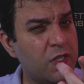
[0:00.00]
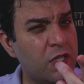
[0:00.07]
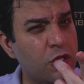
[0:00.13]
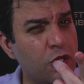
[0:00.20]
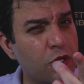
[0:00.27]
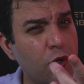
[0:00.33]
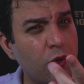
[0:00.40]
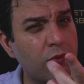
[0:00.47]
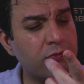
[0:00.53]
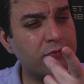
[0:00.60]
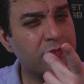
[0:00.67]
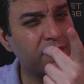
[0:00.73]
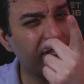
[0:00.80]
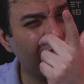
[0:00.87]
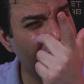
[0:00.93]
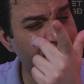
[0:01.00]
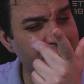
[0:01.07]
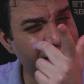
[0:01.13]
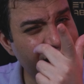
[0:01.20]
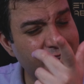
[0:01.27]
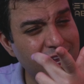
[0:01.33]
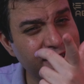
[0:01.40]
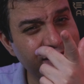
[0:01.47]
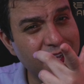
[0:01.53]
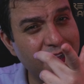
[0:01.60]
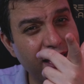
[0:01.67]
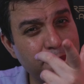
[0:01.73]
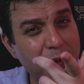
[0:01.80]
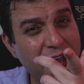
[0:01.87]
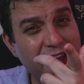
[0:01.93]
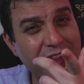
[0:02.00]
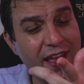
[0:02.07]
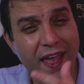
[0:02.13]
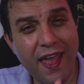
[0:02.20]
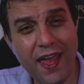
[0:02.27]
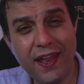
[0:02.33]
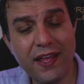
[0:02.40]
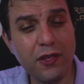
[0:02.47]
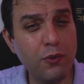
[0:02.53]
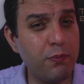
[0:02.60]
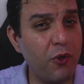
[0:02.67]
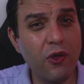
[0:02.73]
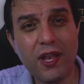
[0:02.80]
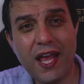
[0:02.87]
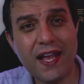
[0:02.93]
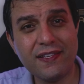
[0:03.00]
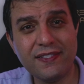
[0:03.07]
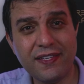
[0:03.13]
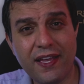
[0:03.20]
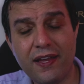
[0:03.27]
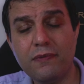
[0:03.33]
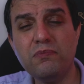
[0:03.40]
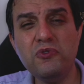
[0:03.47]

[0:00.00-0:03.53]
You know, that nice iPad Air that you bought last year